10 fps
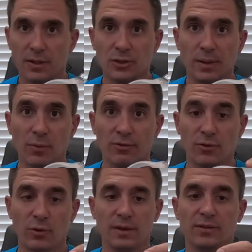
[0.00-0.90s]
DreamWear
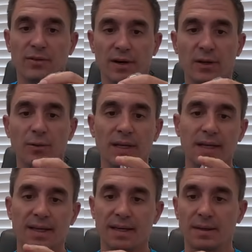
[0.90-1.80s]
Full is very
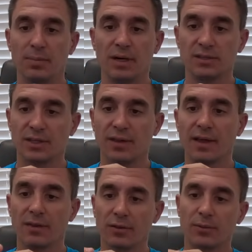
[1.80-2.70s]
unique in comparison to
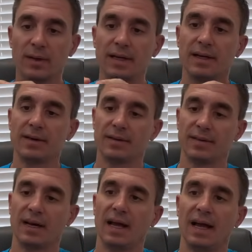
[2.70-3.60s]
the other three here,
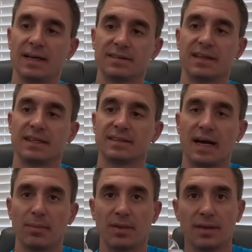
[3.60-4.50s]
and that it has that
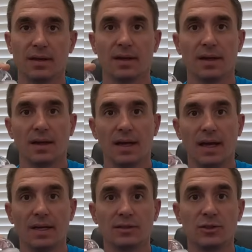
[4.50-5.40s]
top of the
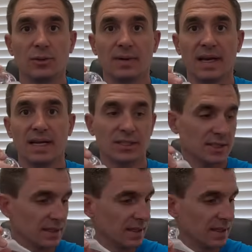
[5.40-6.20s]
head tube connection.